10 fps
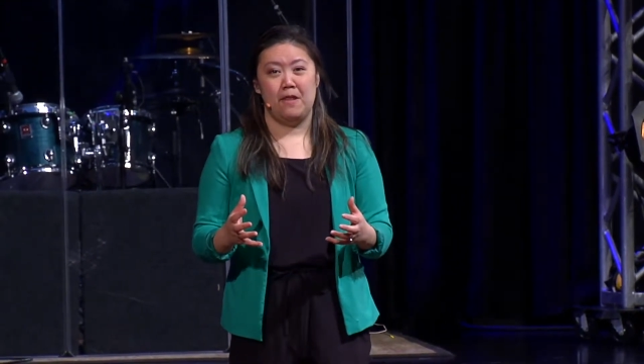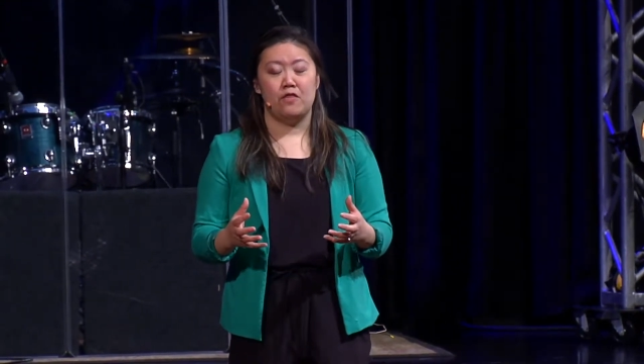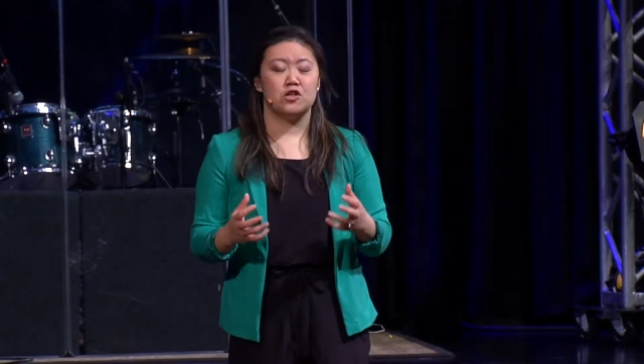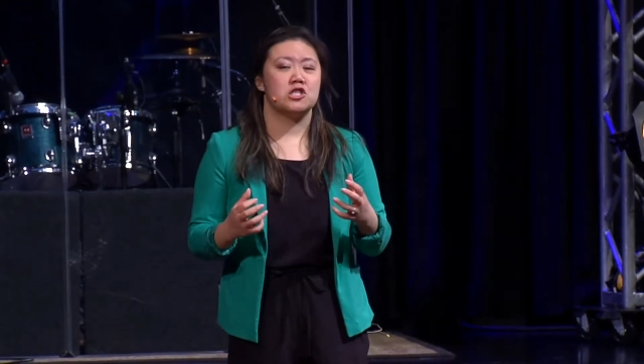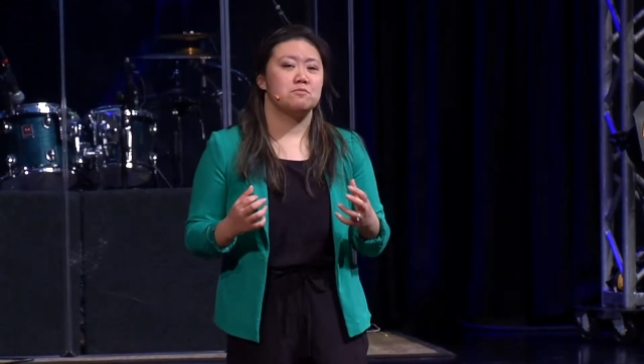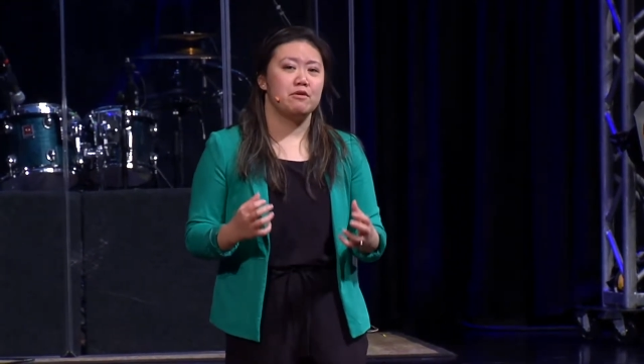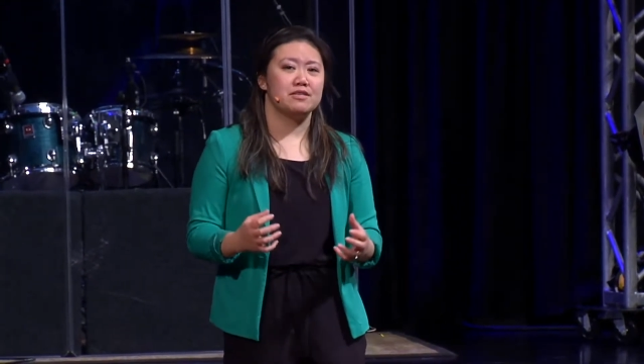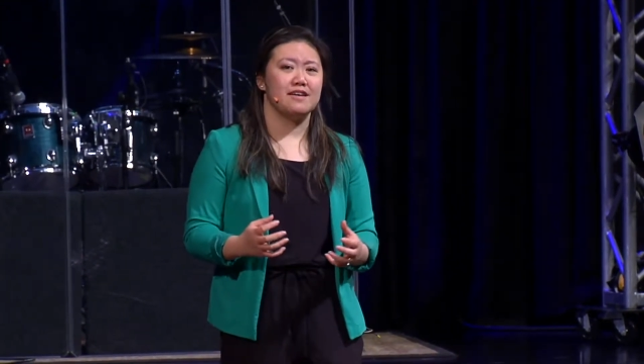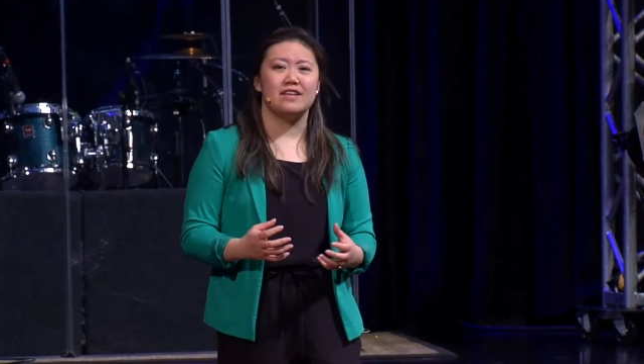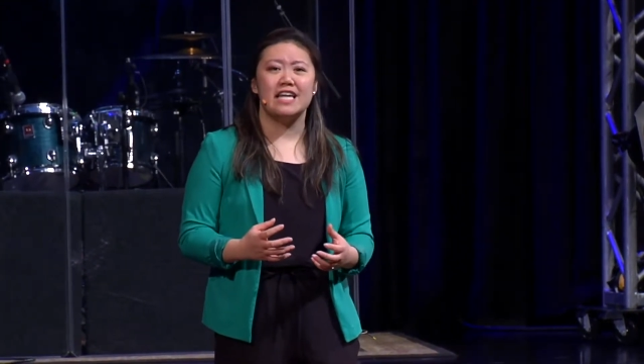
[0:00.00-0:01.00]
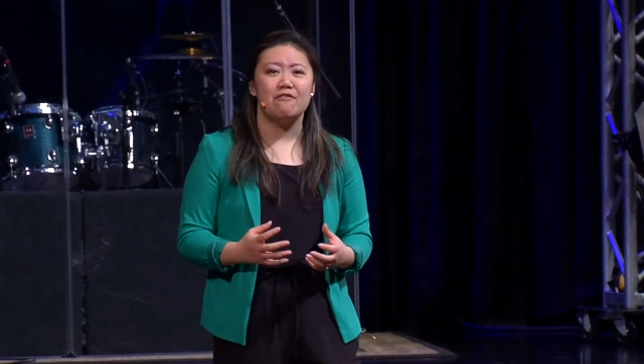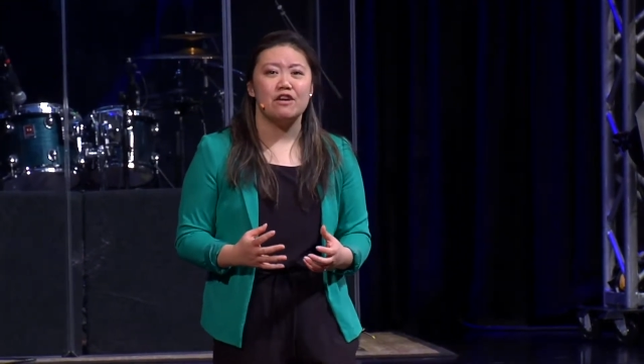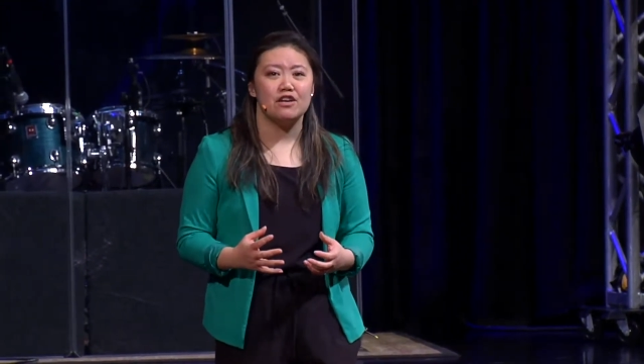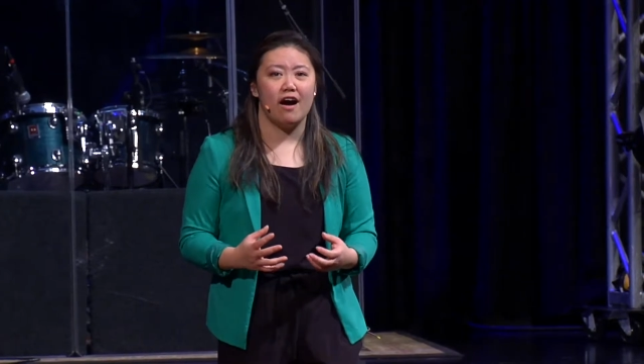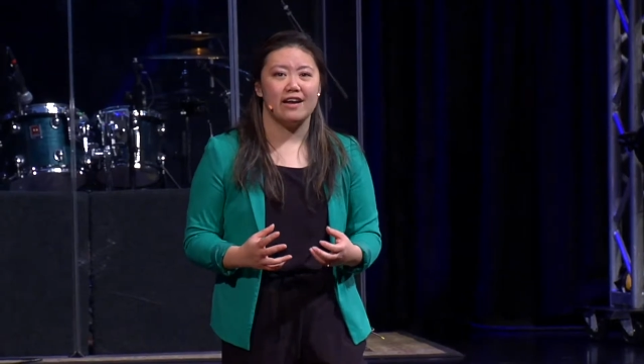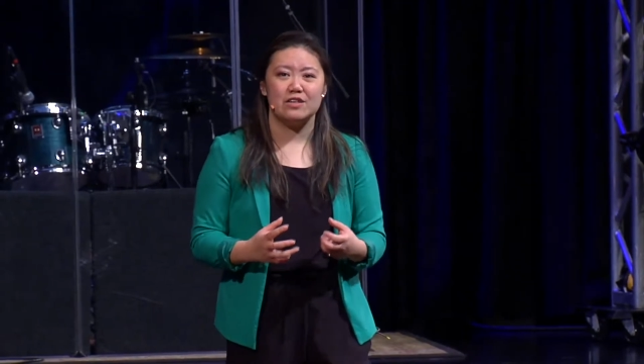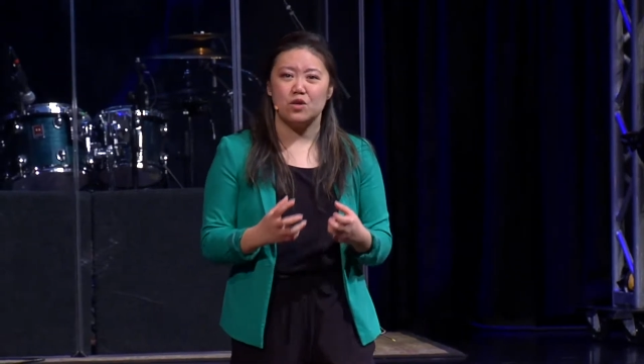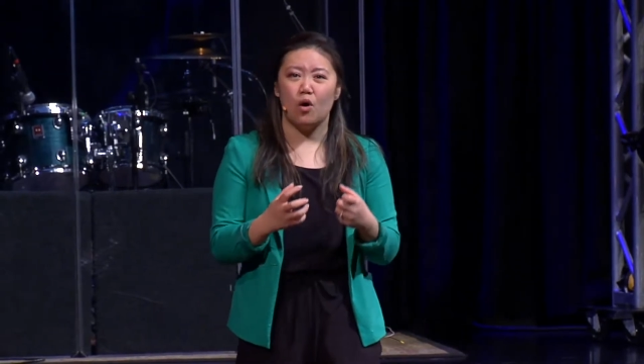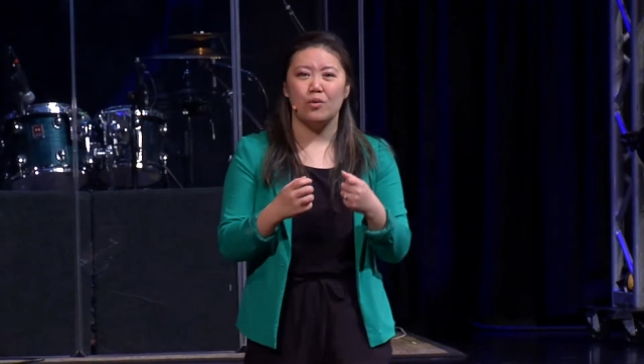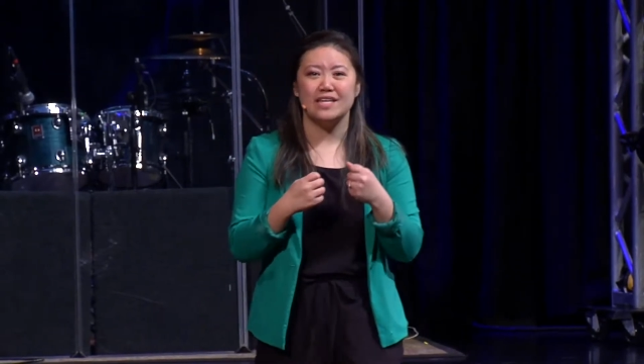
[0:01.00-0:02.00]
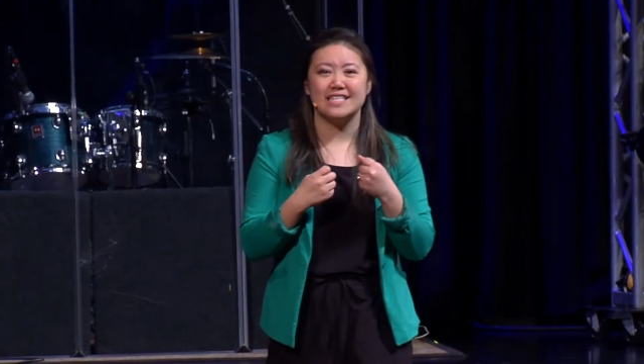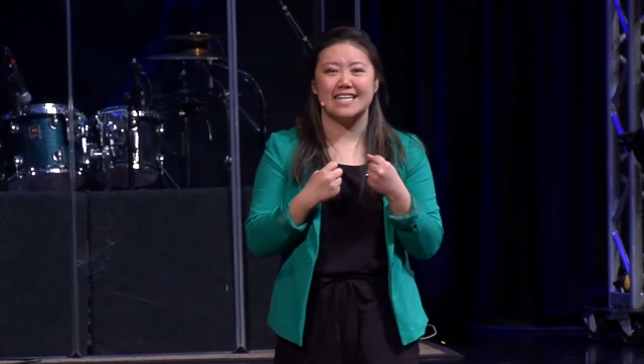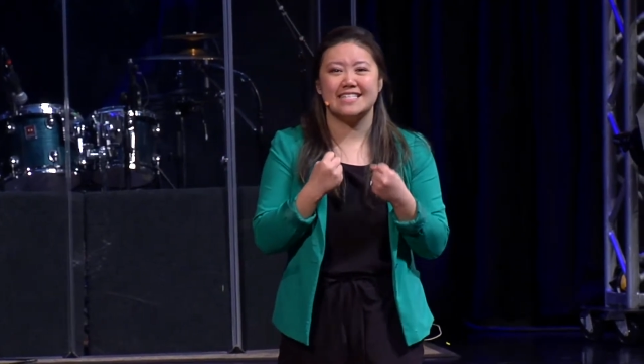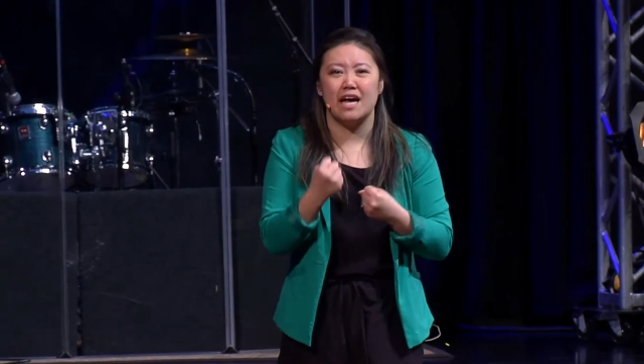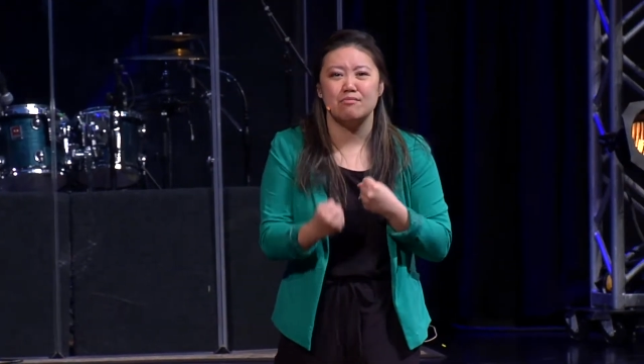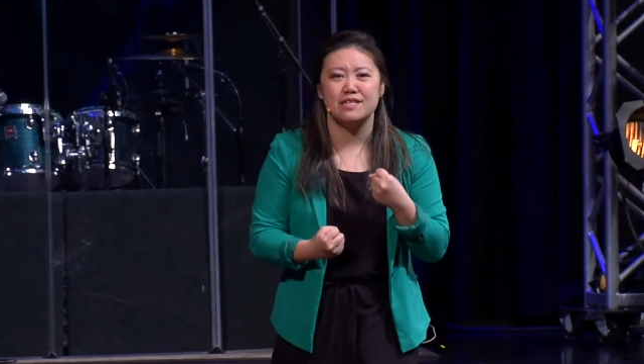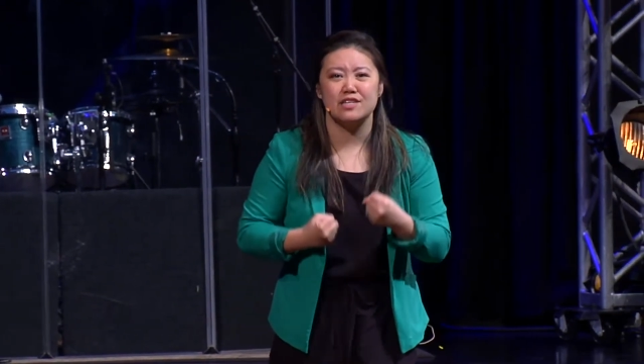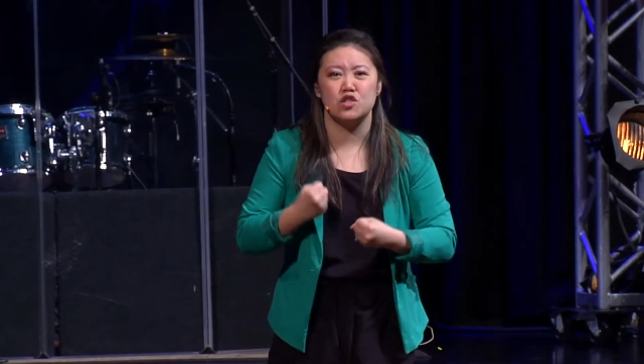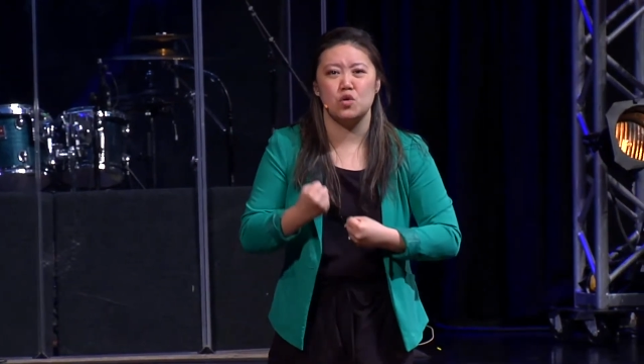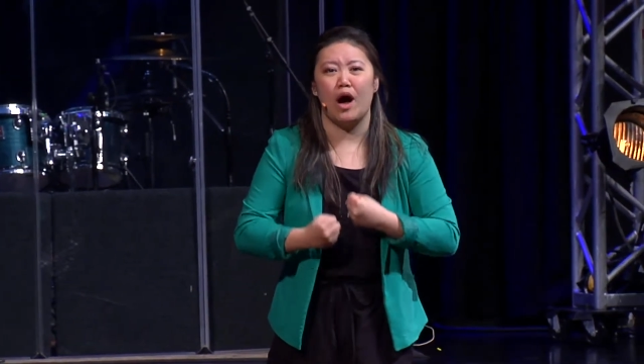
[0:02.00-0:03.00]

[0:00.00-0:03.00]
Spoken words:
The Spirit of the living God is always attempting to